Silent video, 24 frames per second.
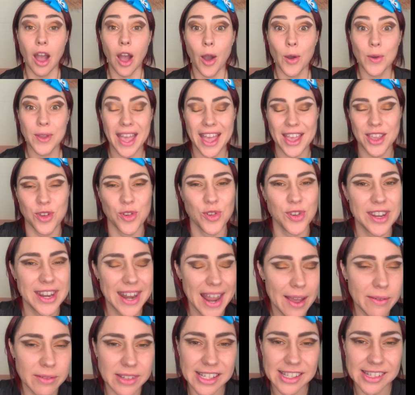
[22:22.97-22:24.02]
Okay, your
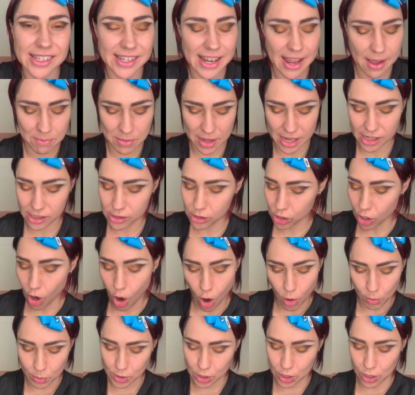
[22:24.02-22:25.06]
next step is
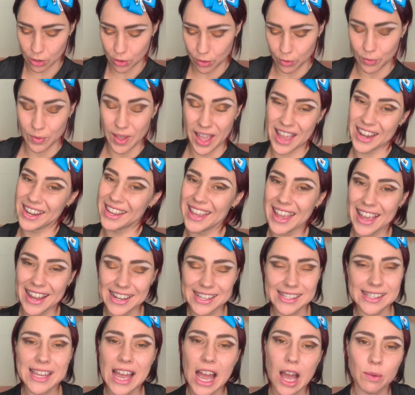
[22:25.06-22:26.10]
optional. And again,
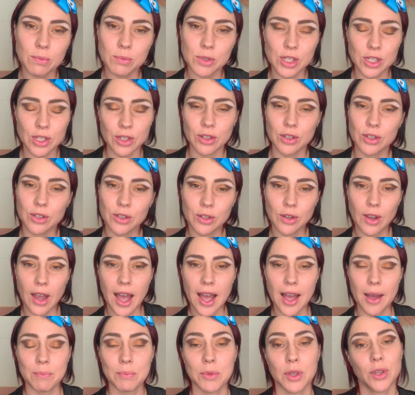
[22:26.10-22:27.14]
it's up to
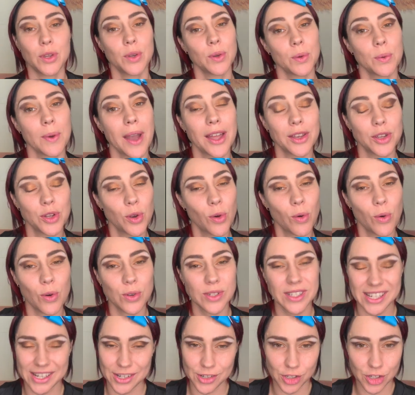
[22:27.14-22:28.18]
you and
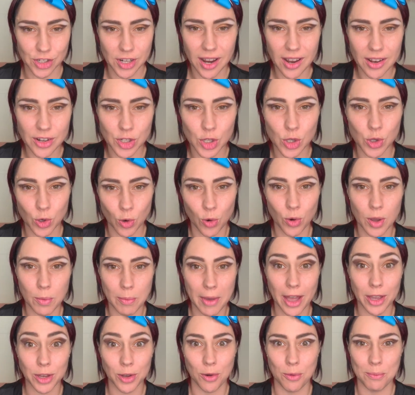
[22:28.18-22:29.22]
your teacher to talk
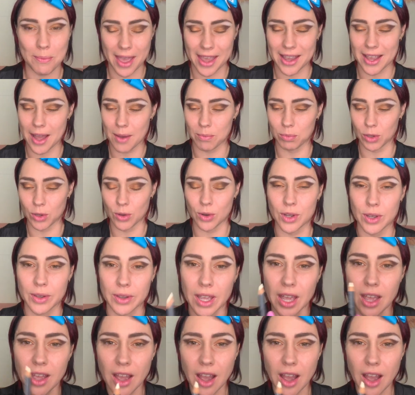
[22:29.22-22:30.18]
about your makeup look.